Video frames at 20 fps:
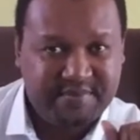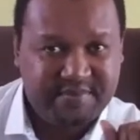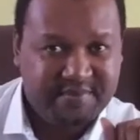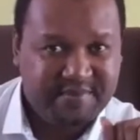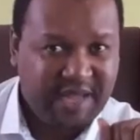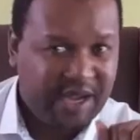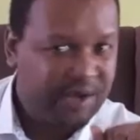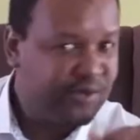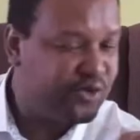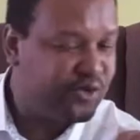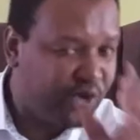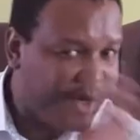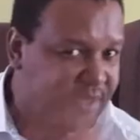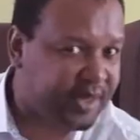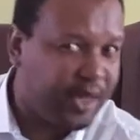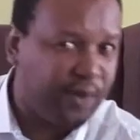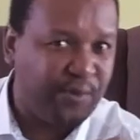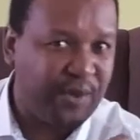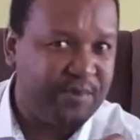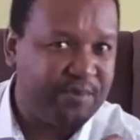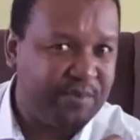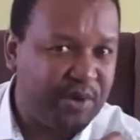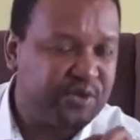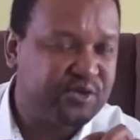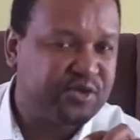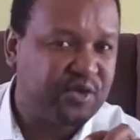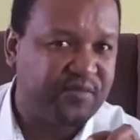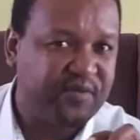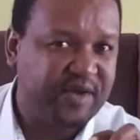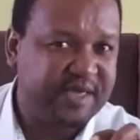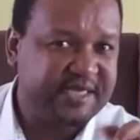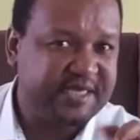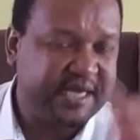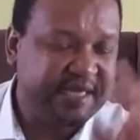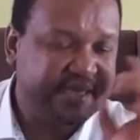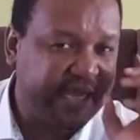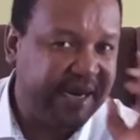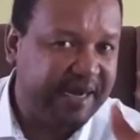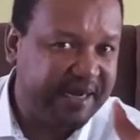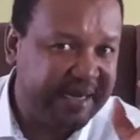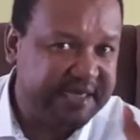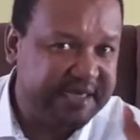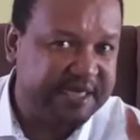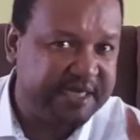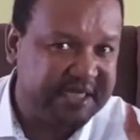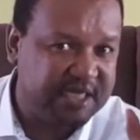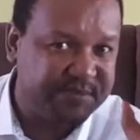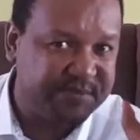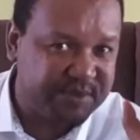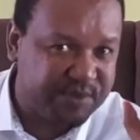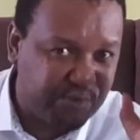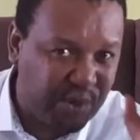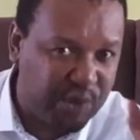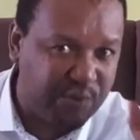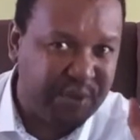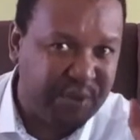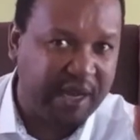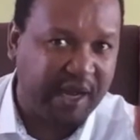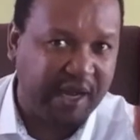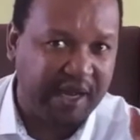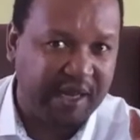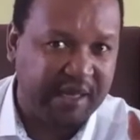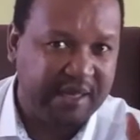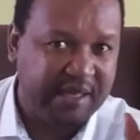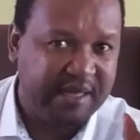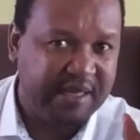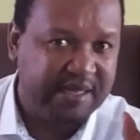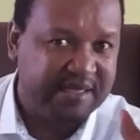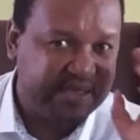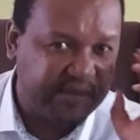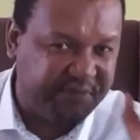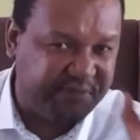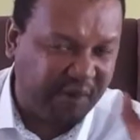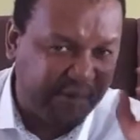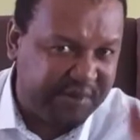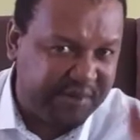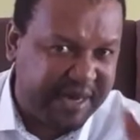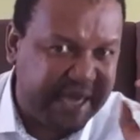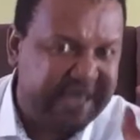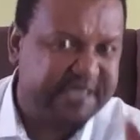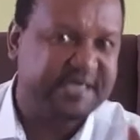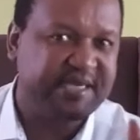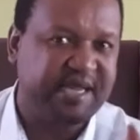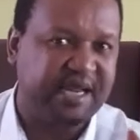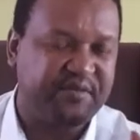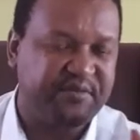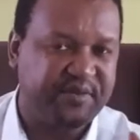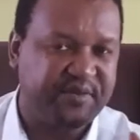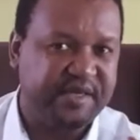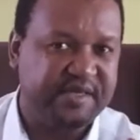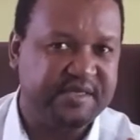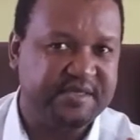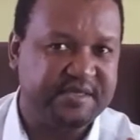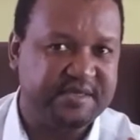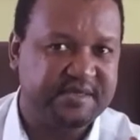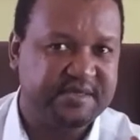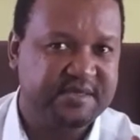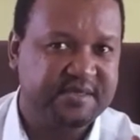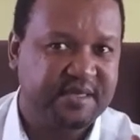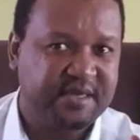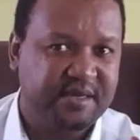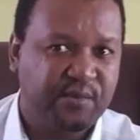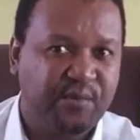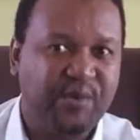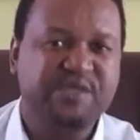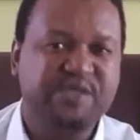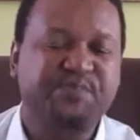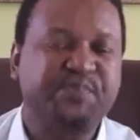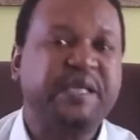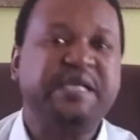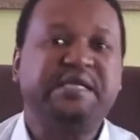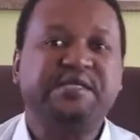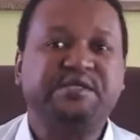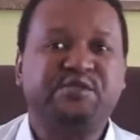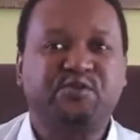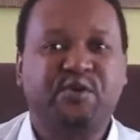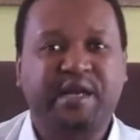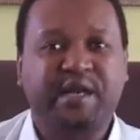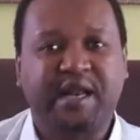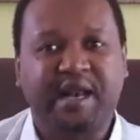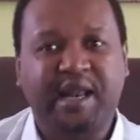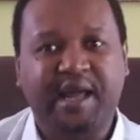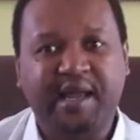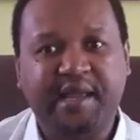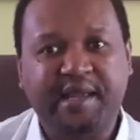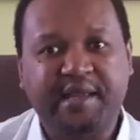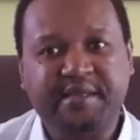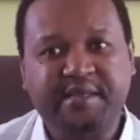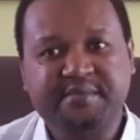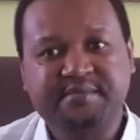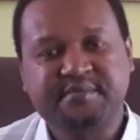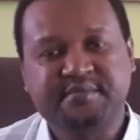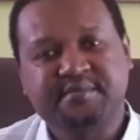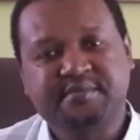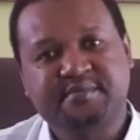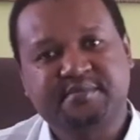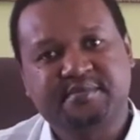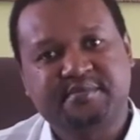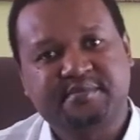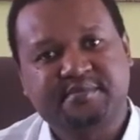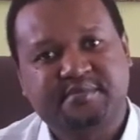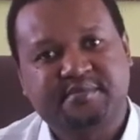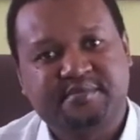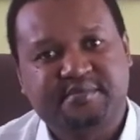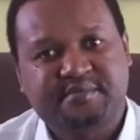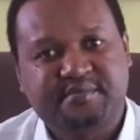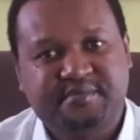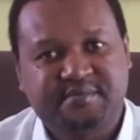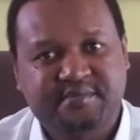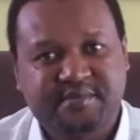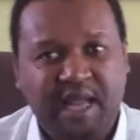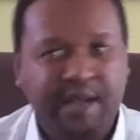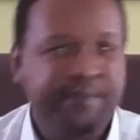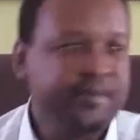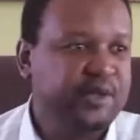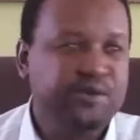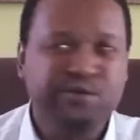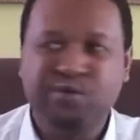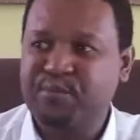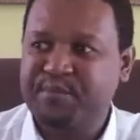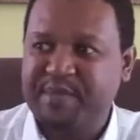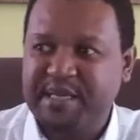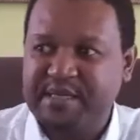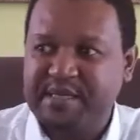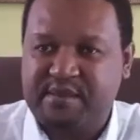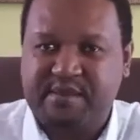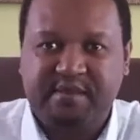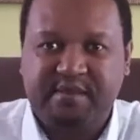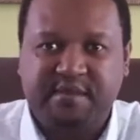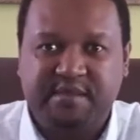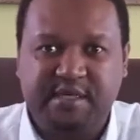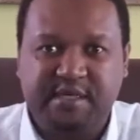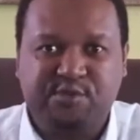And you know that where most of us in the relationships where we are, the foundational phase was based on a lie. I mean, you meet this